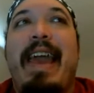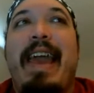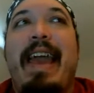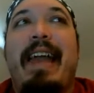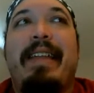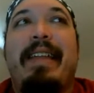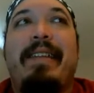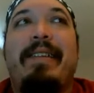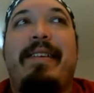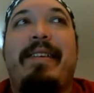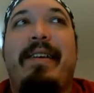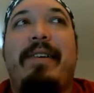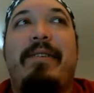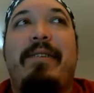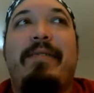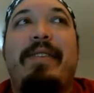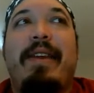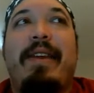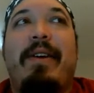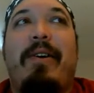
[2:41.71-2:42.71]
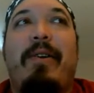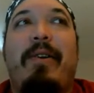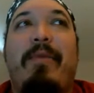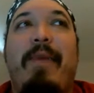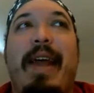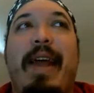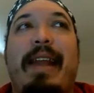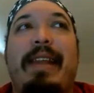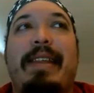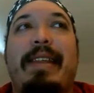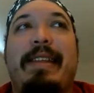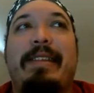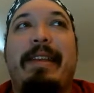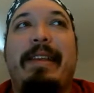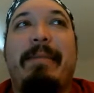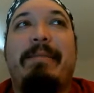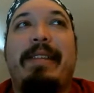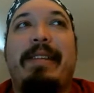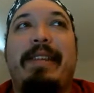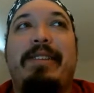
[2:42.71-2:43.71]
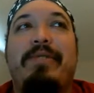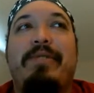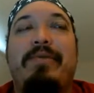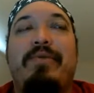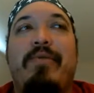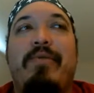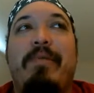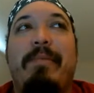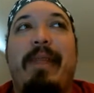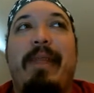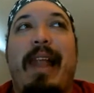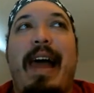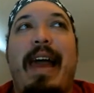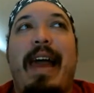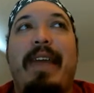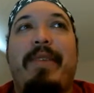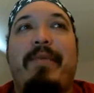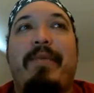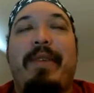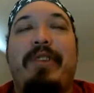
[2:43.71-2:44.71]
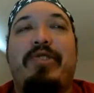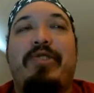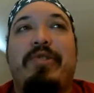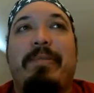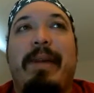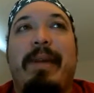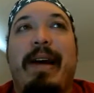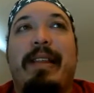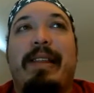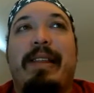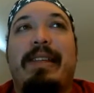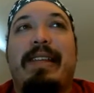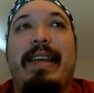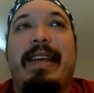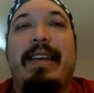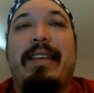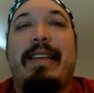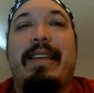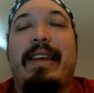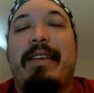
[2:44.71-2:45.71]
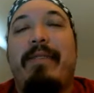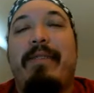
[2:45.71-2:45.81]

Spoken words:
And so the alt-right is attempting to normalize racial politics